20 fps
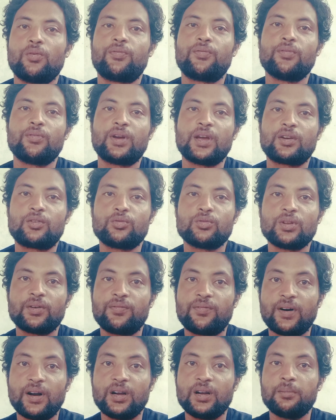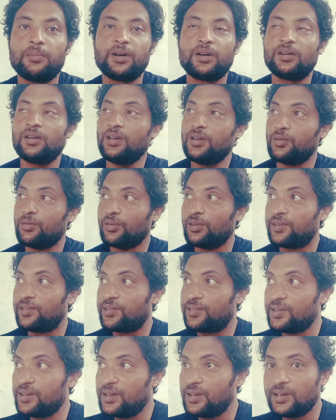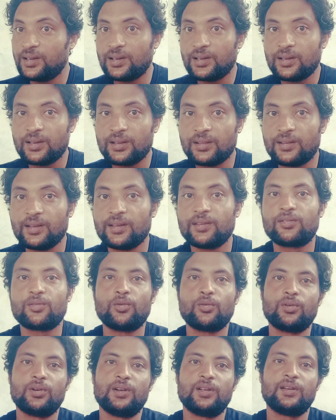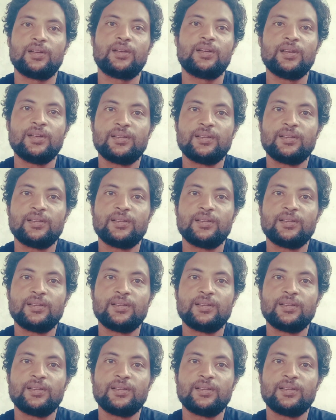if you get to the fundamental, you will see this only,